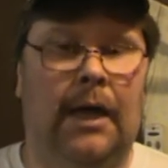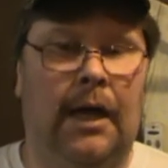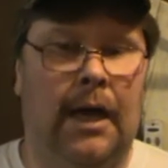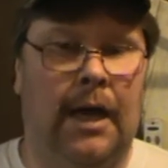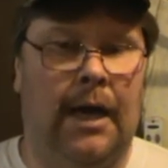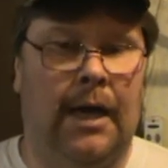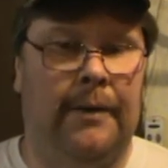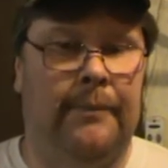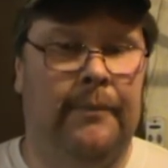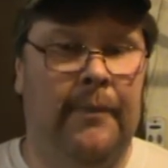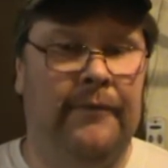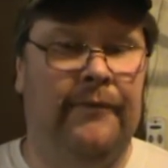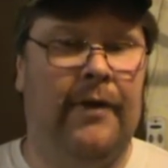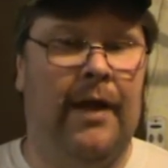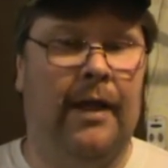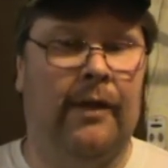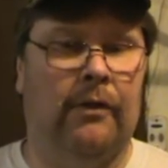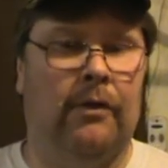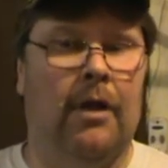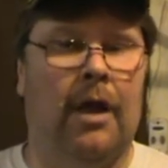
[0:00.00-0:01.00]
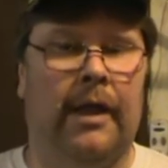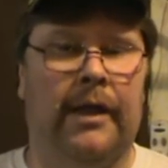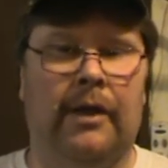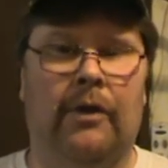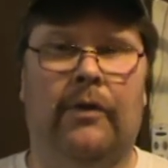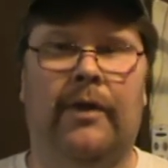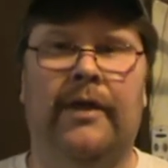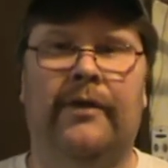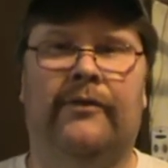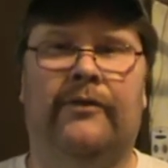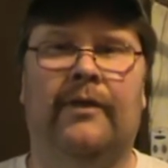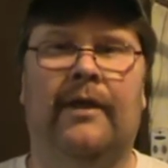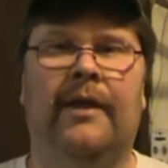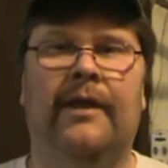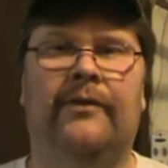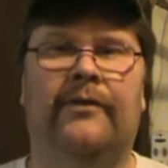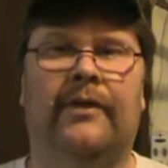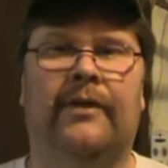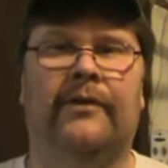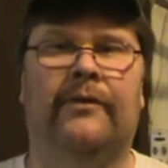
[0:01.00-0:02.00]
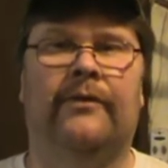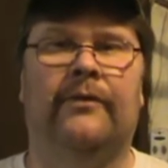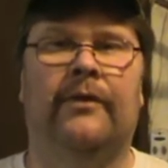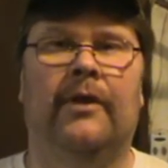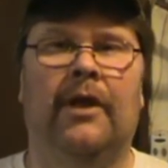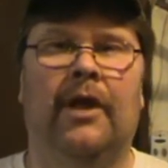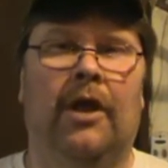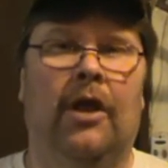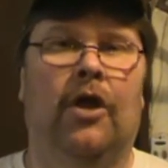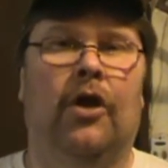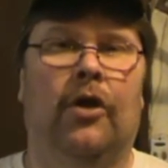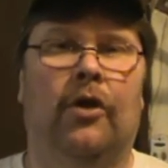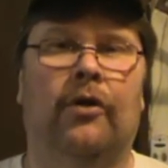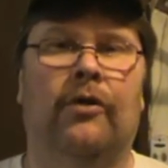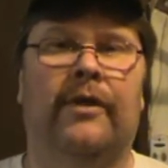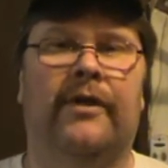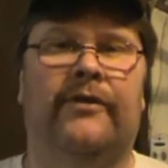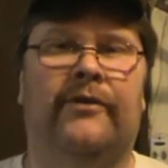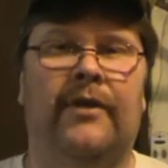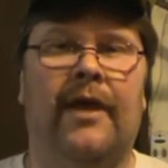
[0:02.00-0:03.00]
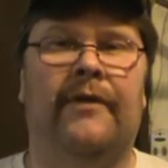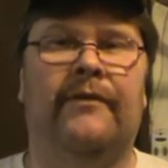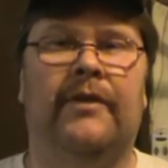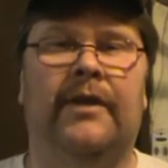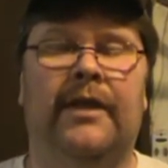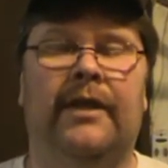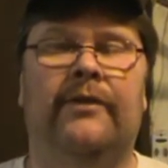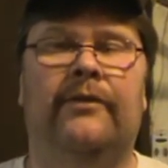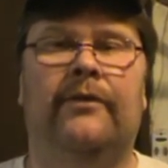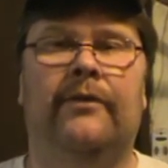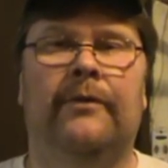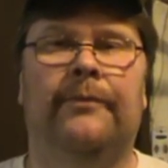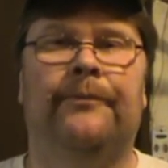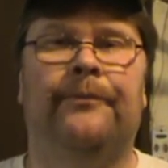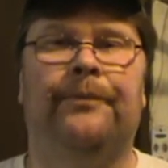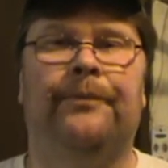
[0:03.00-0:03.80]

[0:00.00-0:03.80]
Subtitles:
My father-in-law, you know, he's in his early 70s.